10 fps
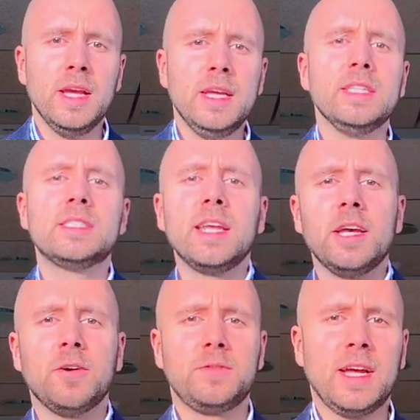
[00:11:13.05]

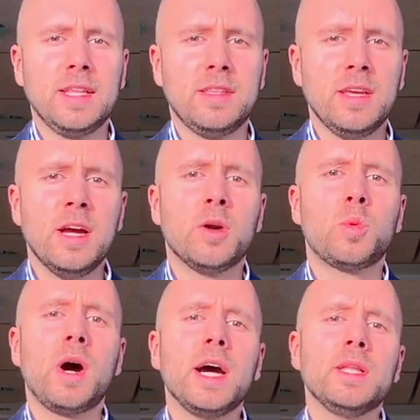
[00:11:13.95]
Instead of that,
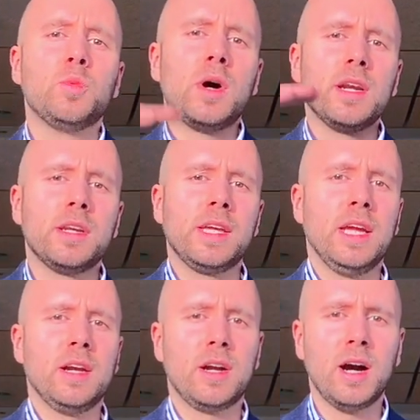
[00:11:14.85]
ride one
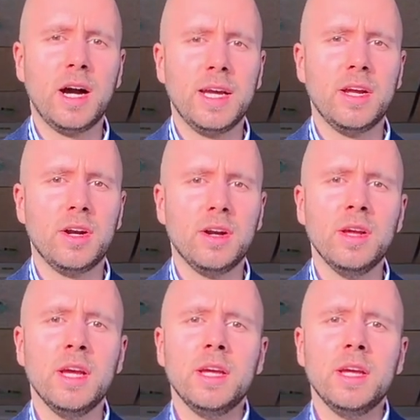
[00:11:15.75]
gear higher.